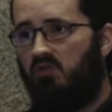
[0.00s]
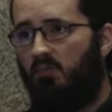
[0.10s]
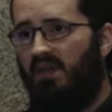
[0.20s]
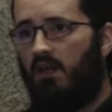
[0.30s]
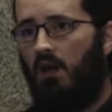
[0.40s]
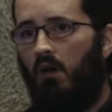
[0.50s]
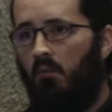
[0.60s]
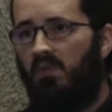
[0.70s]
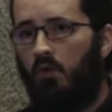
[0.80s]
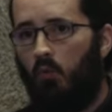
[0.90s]
to
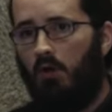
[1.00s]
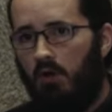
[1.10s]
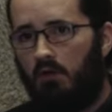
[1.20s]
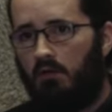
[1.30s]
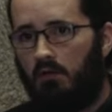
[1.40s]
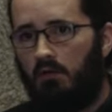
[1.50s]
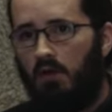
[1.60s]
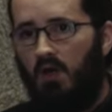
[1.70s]
become the world,